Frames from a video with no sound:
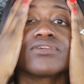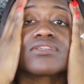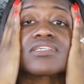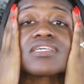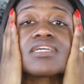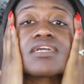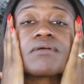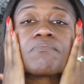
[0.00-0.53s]

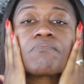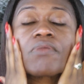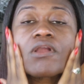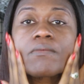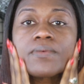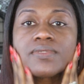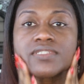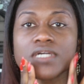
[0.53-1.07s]
usually a good
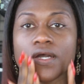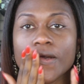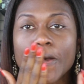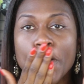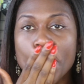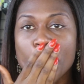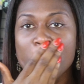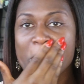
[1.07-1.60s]
purple
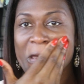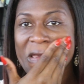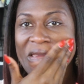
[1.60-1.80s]
tone,